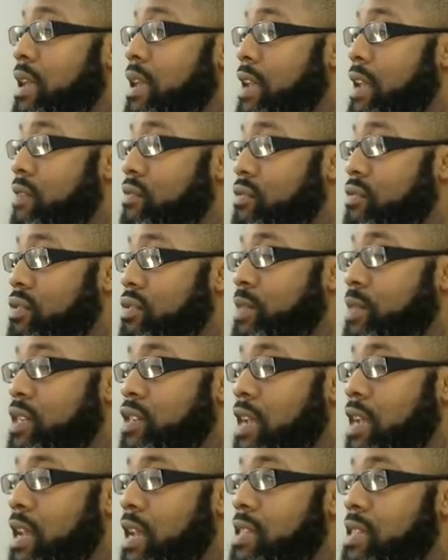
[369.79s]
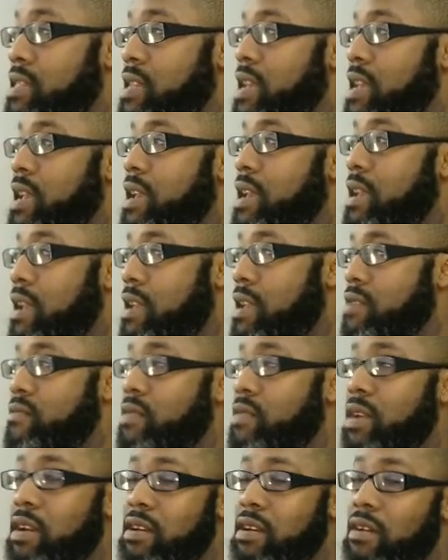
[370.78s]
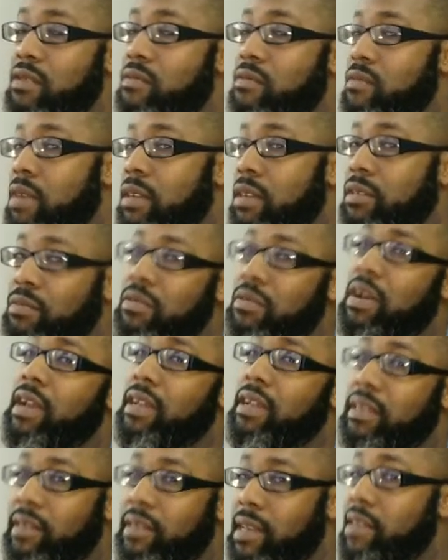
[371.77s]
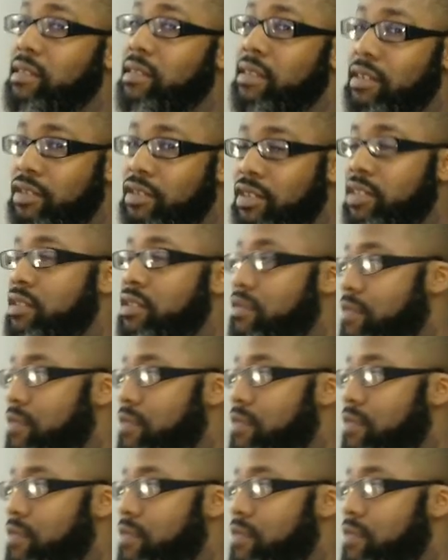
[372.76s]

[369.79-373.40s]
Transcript: And if you switch anything and you want to know what's what, it's easier just to